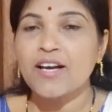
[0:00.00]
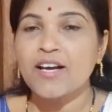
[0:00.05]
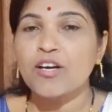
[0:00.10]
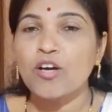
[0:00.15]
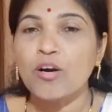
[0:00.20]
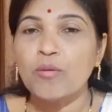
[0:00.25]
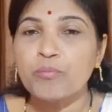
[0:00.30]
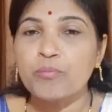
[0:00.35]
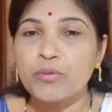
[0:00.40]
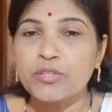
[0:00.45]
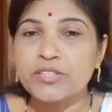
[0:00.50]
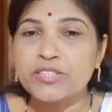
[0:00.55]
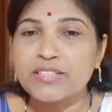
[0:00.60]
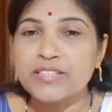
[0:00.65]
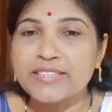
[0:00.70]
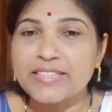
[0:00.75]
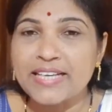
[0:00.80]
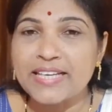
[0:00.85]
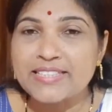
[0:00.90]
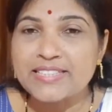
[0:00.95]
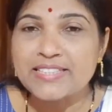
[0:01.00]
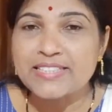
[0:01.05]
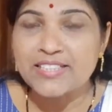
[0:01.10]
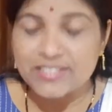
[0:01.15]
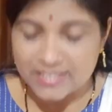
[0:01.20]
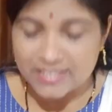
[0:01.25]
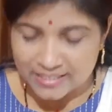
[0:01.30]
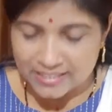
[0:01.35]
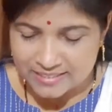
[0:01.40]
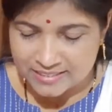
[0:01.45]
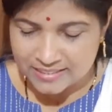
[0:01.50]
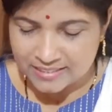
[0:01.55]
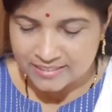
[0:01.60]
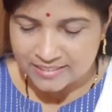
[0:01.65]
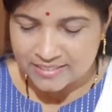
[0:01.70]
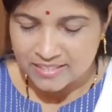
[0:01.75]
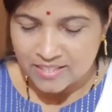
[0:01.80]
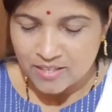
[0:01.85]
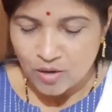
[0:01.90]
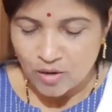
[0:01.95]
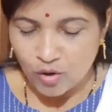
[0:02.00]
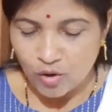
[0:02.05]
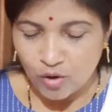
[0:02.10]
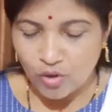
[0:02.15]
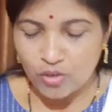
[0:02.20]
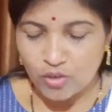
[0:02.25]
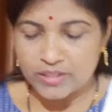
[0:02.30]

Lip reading: compulsory exercises, or